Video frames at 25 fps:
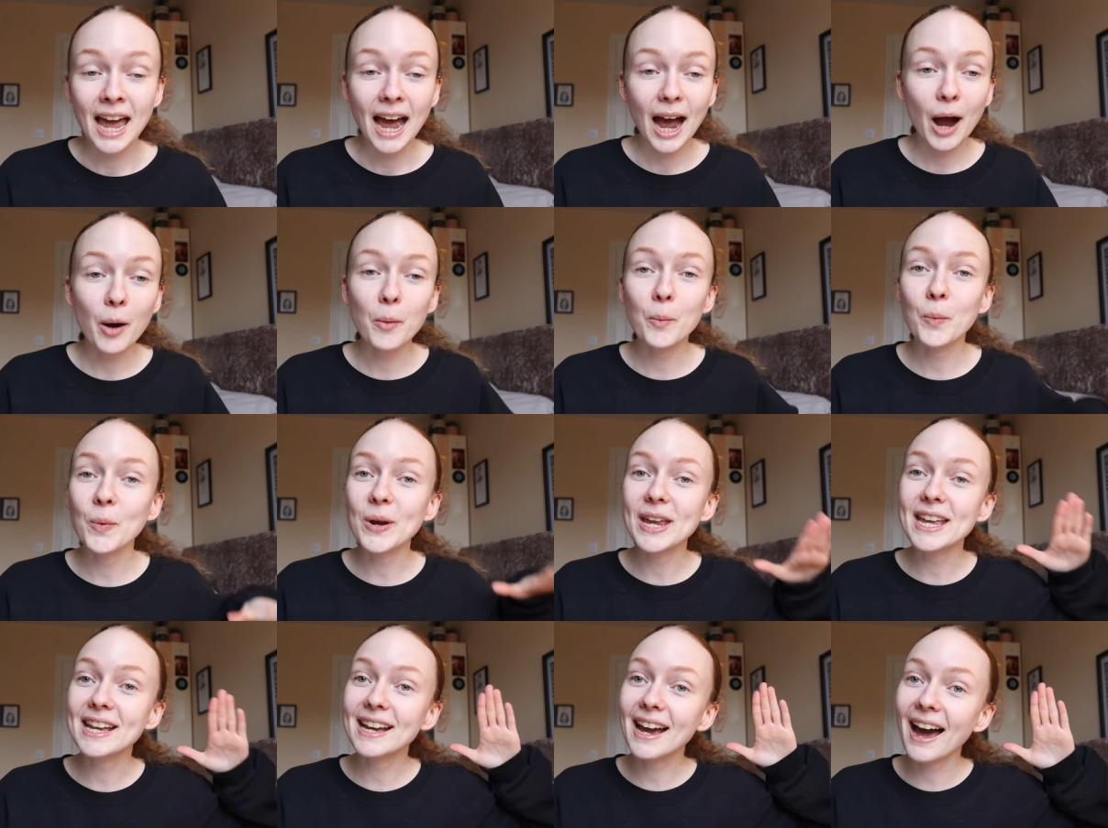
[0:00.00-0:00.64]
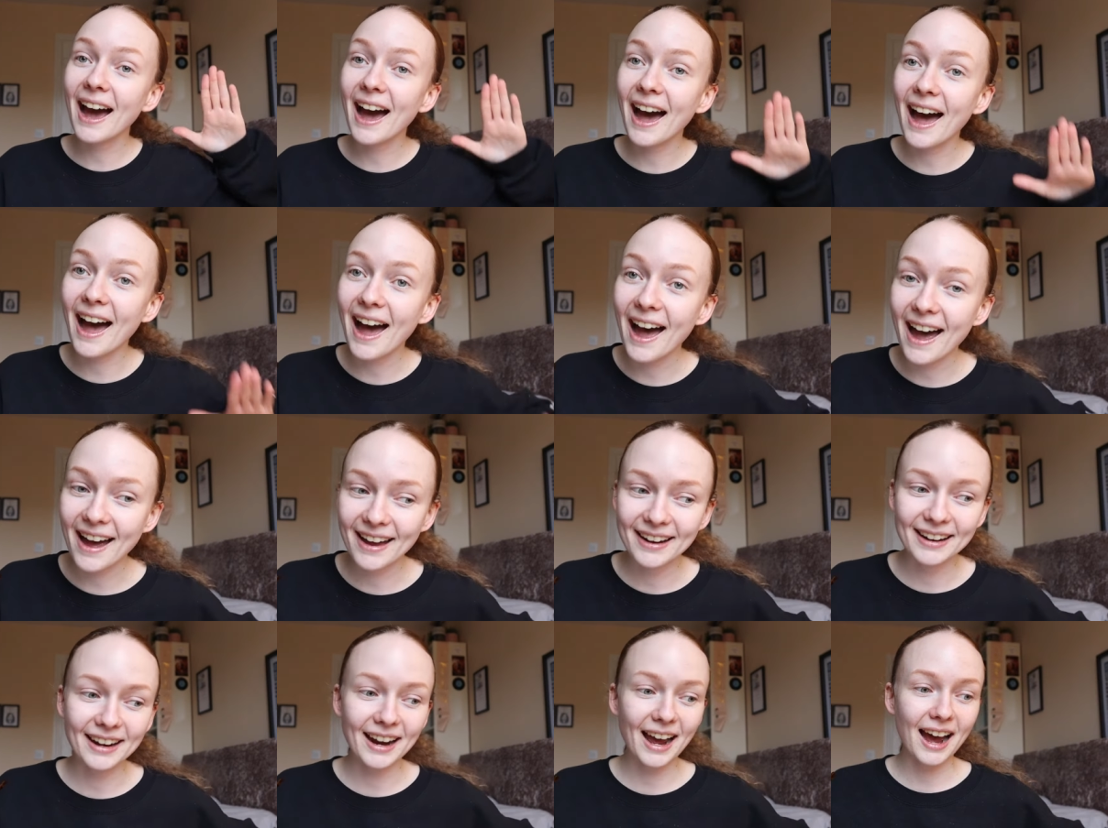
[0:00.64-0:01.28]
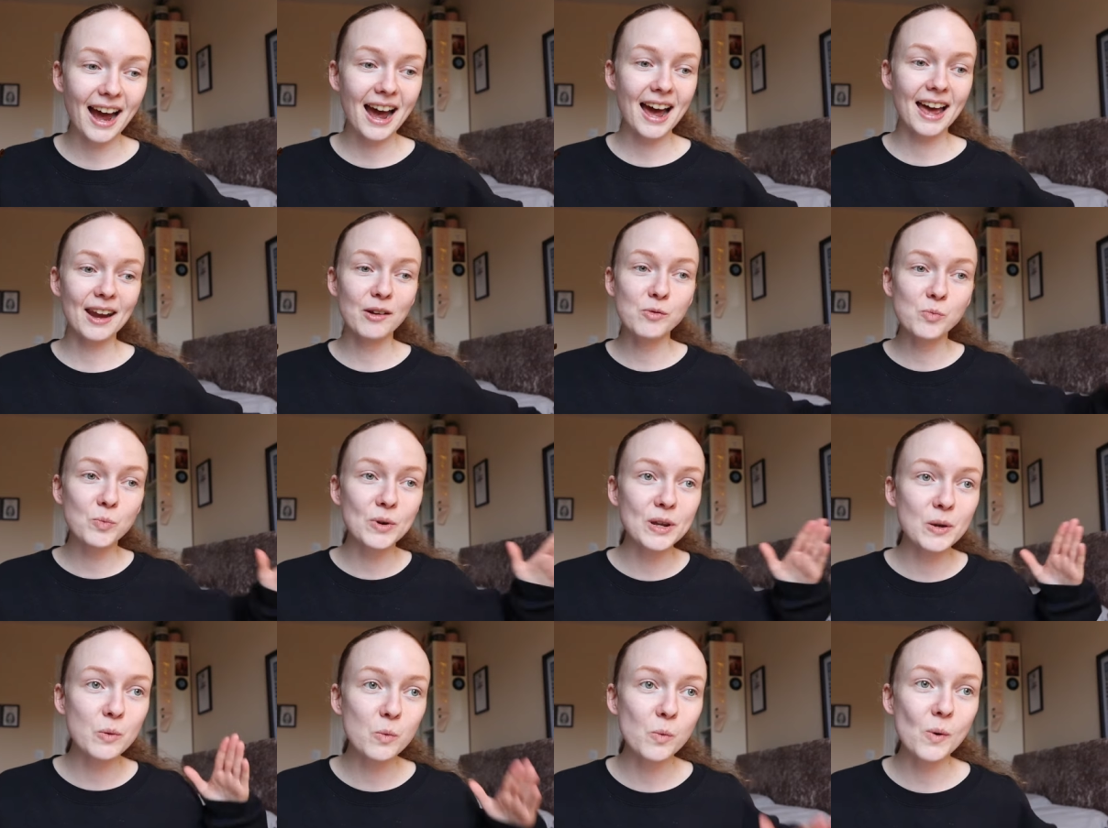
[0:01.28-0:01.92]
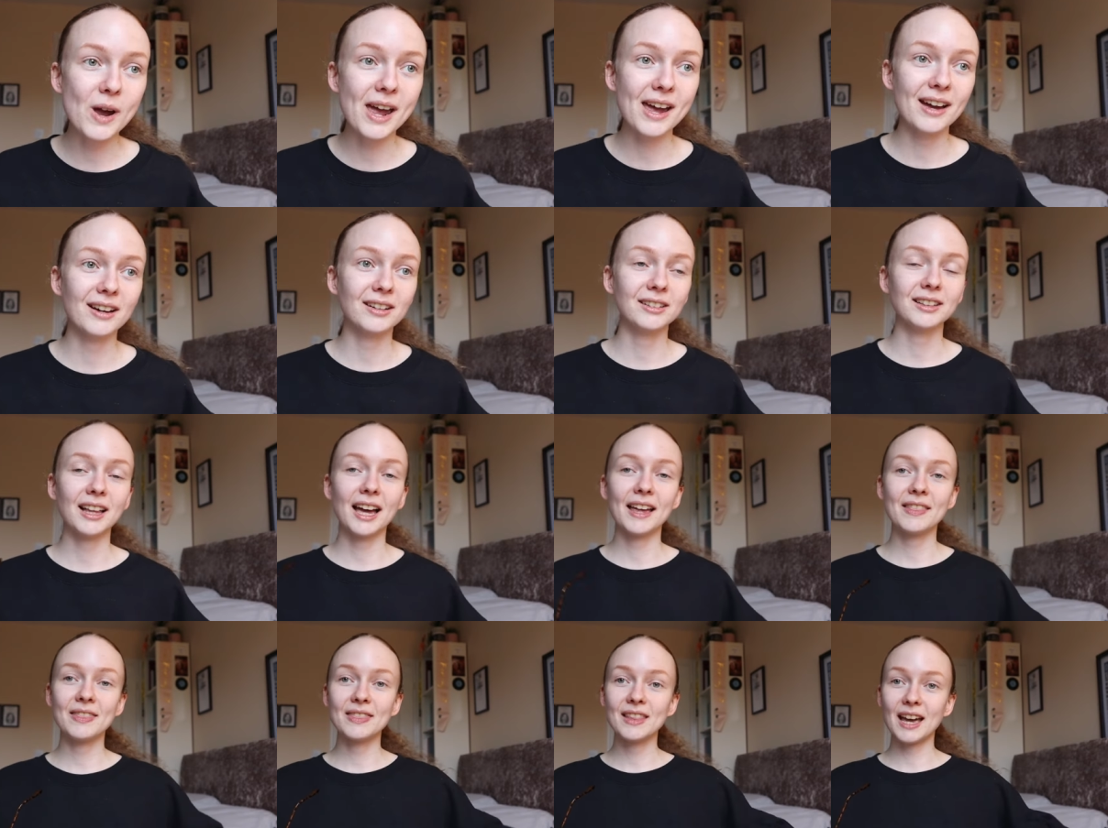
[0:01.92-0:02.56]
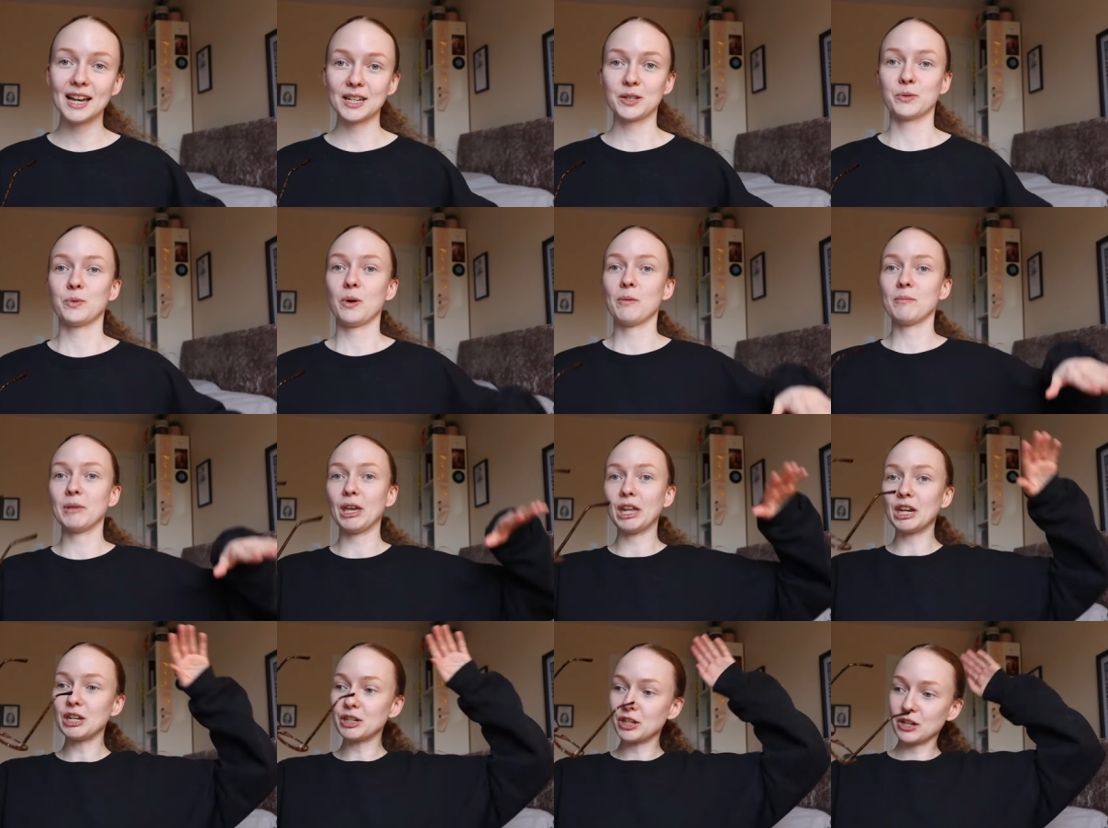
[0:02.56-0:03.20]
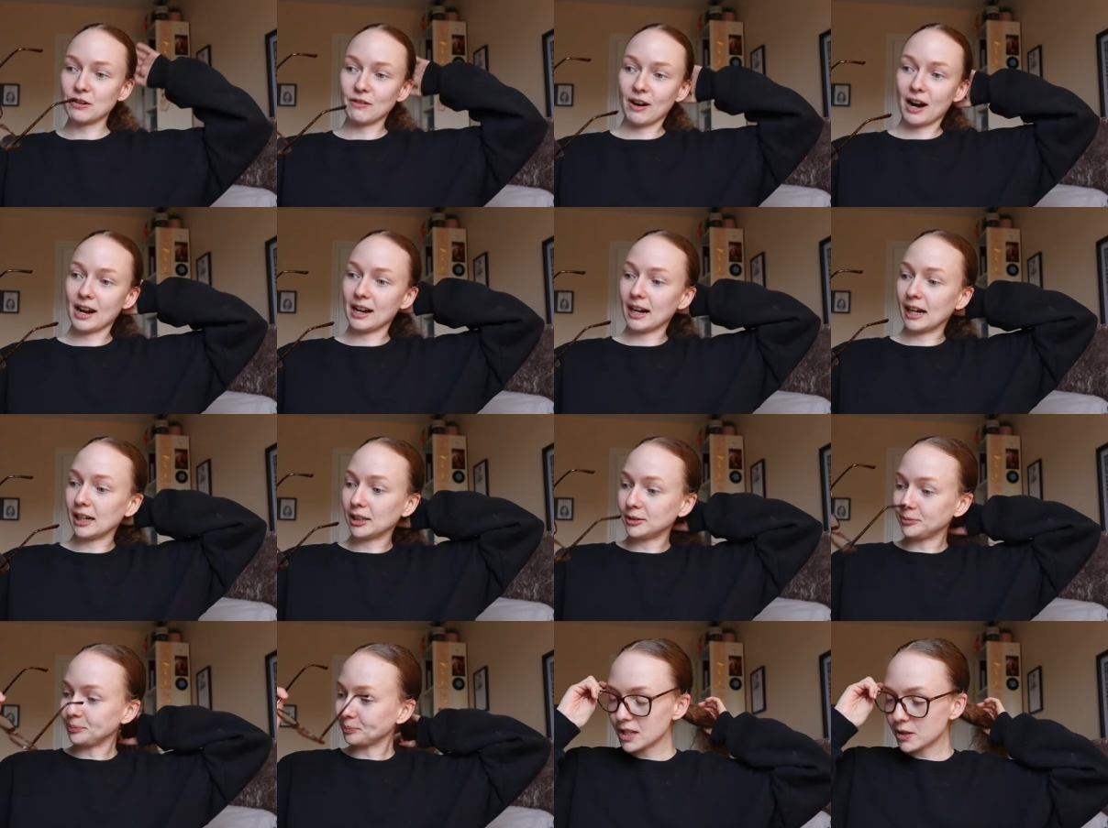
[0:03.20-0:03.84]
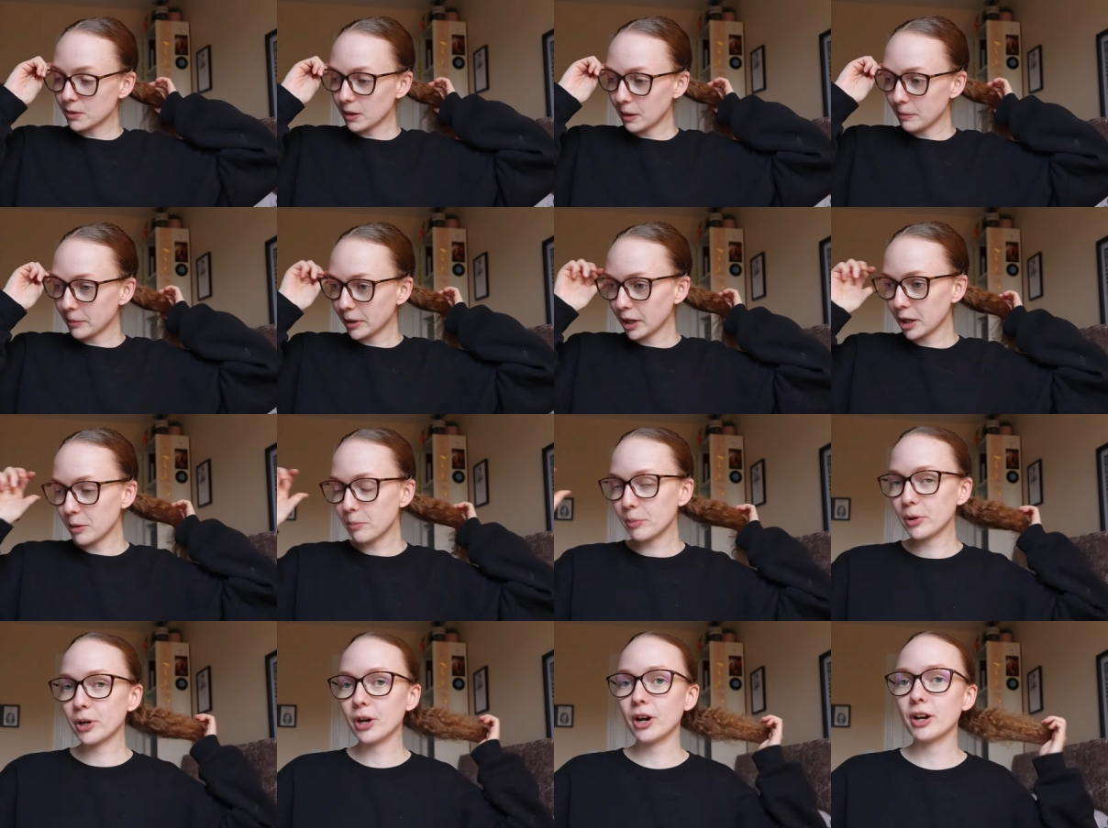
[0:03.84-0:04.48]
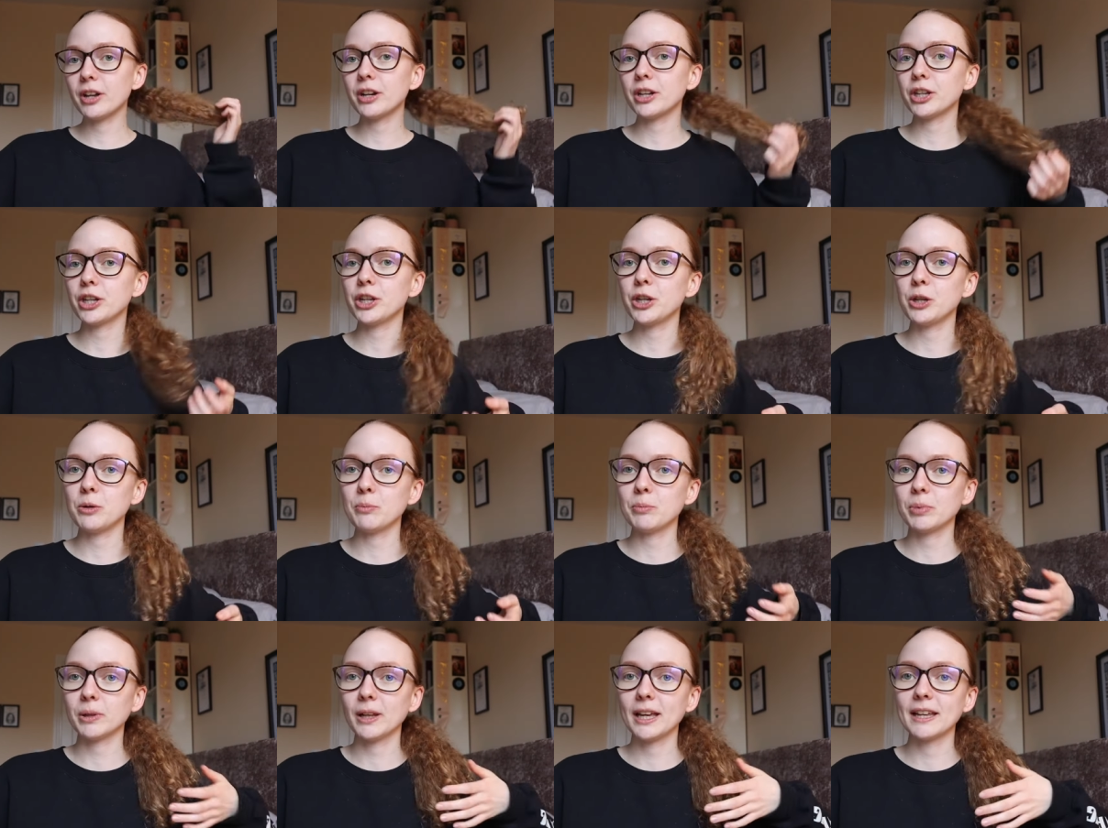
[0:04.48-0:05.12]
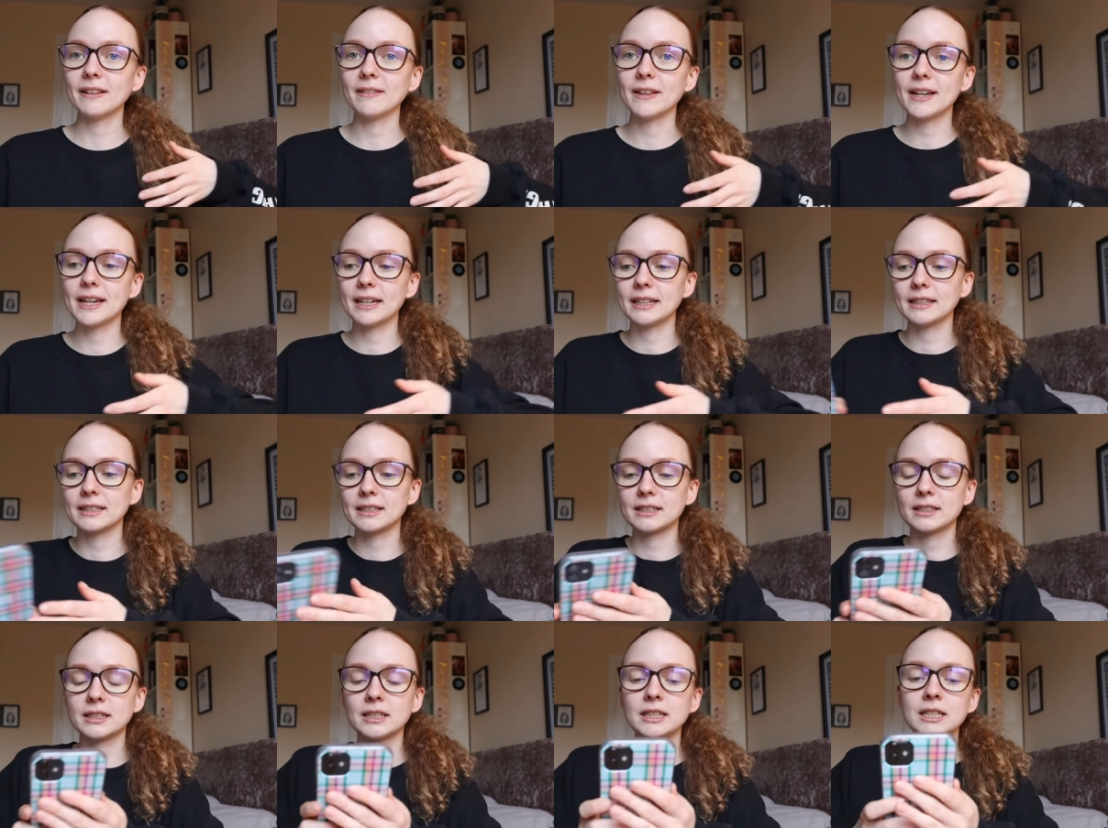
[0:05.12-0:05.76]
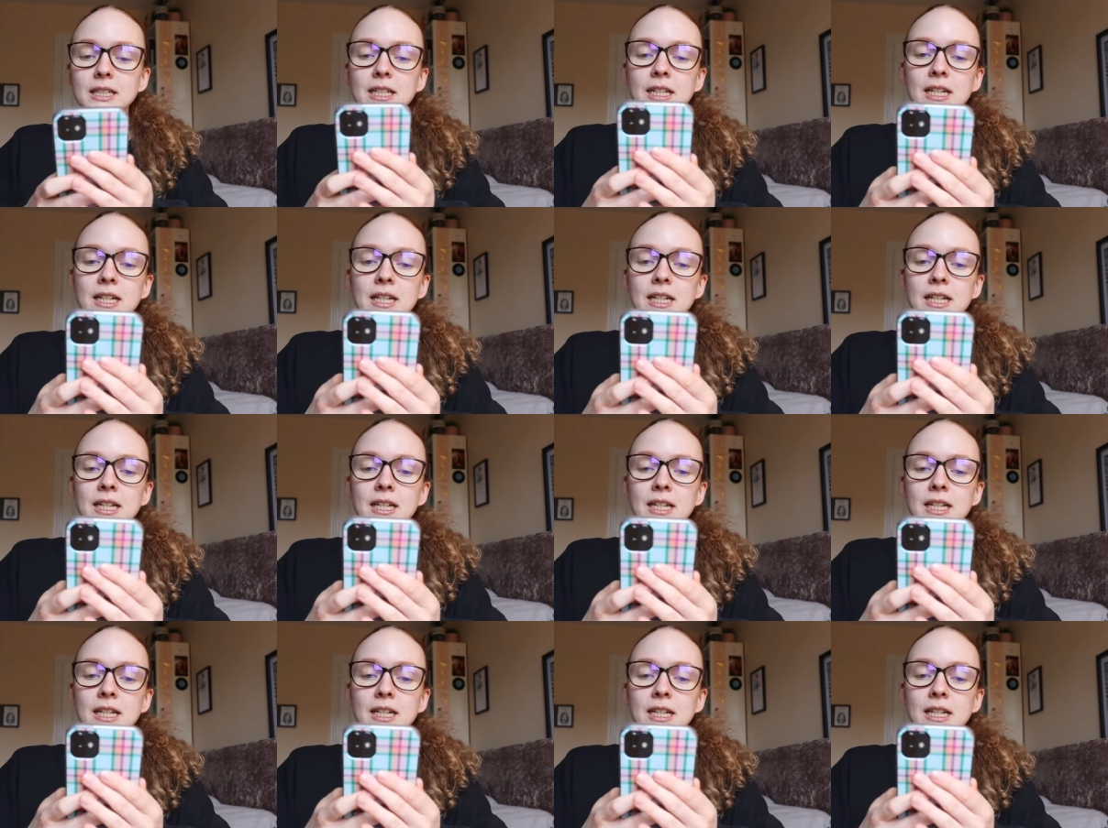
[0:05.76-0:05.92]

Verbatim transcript: And we can, and we will, and that's what I'm going to do right now. So I'm going to put on a cute playlist